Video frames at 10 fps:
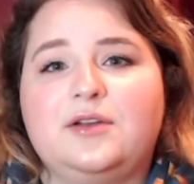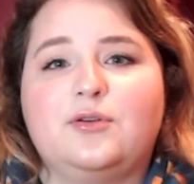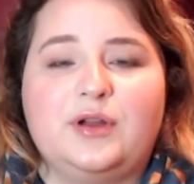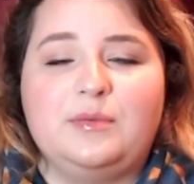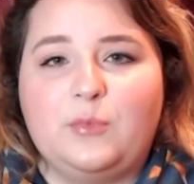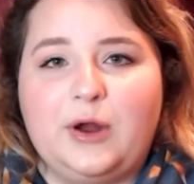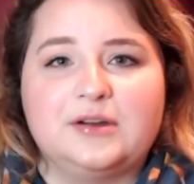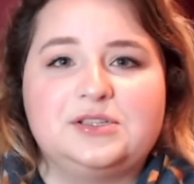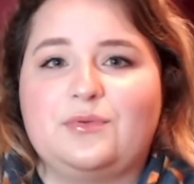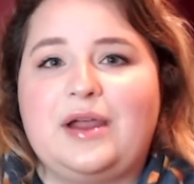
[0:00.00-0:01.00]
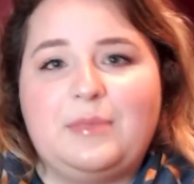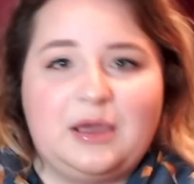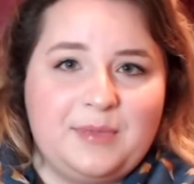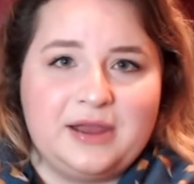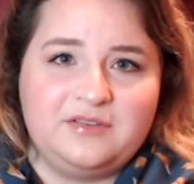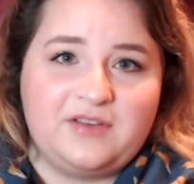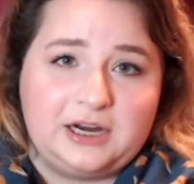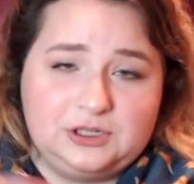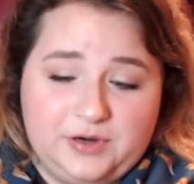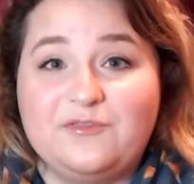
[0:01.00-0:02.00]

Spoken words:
creamware, ceramic manufacturing